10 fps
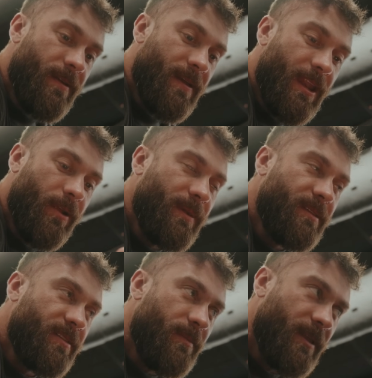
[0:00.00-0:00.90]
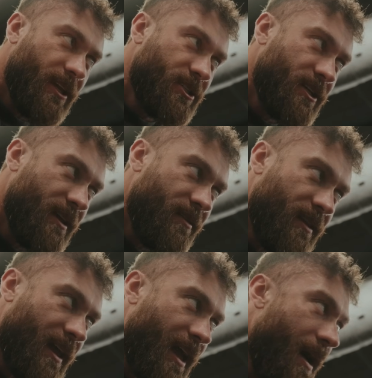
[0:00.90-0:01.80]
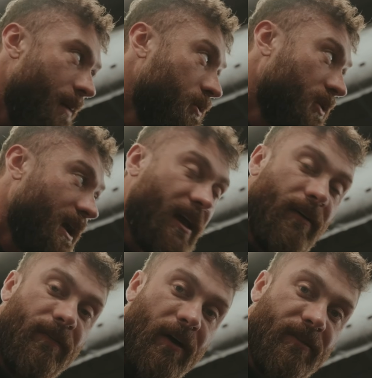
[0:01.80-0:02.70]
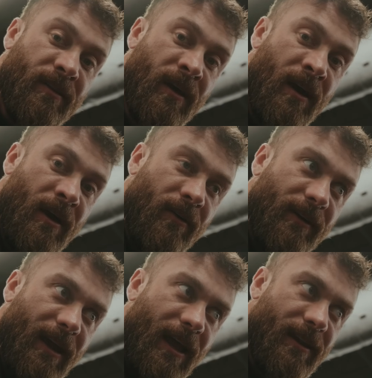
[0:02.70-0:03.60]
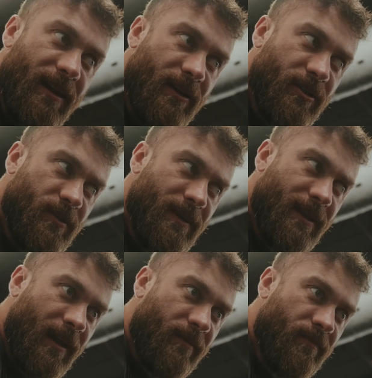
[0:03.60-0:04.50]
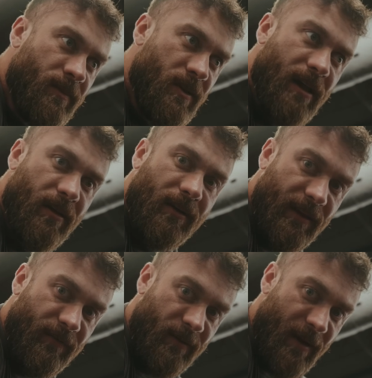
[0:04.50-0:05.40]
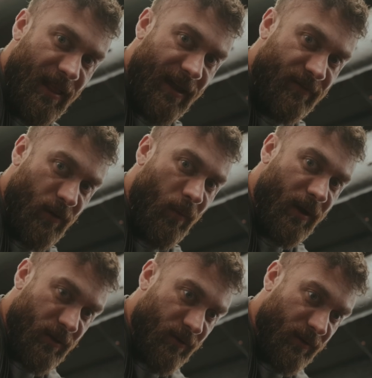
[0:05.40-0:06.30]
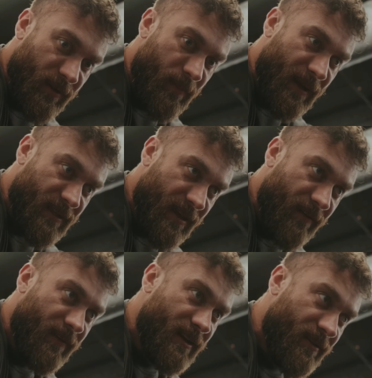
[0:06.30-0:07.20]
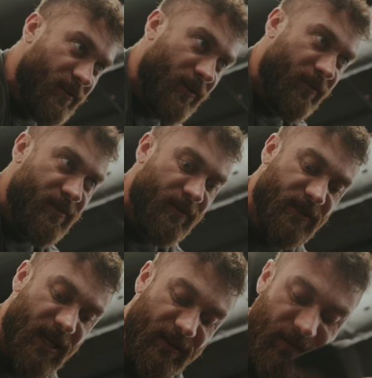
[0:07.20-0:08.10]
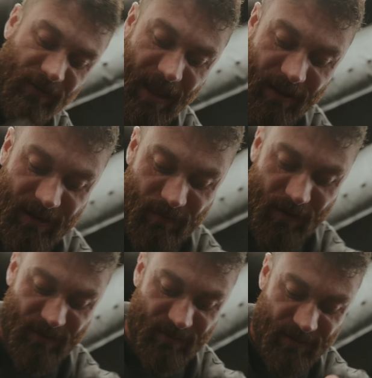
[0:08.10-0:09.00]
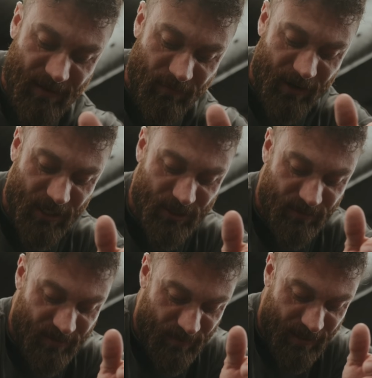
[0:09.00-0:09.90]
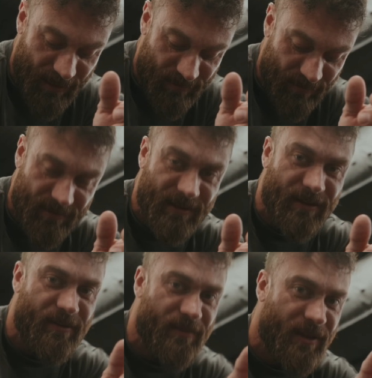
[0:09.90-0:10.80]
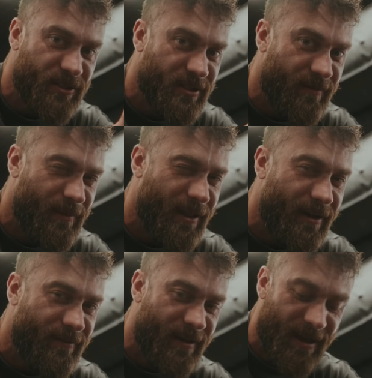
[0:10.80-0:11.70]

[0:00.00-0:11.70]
And I don't mean simulation as in like I'm creating a false reality, I just mean like you guys aren't living my life, so what you are depicting of it is your own subjective reality of what you see of what I choose to put out, so it's still a simulation of my life.